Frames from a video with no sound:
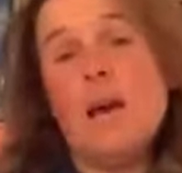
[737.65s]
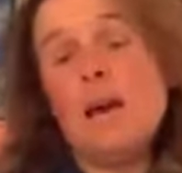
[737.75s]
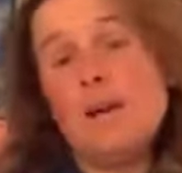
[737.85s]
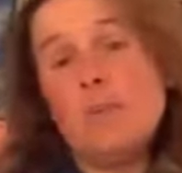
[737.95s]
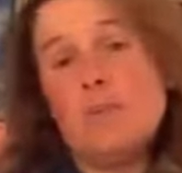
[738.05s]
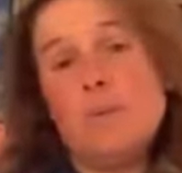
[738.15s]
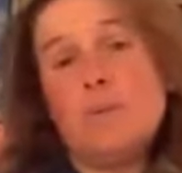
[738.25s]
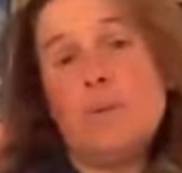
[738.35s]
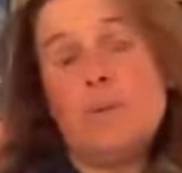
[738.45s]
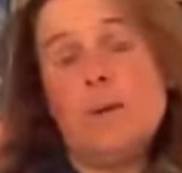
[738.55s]

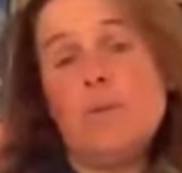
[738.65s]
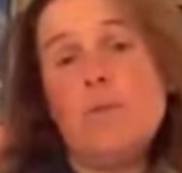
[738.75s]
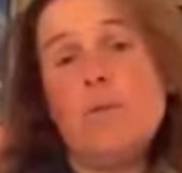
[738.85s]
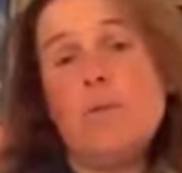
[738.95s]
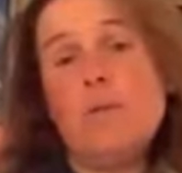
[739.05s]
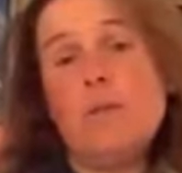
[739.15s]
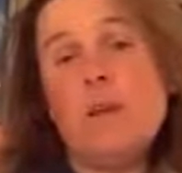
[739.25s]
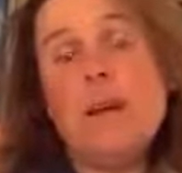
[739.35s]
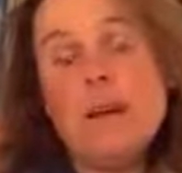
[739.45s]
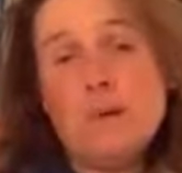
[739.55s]
absolutely paramount that they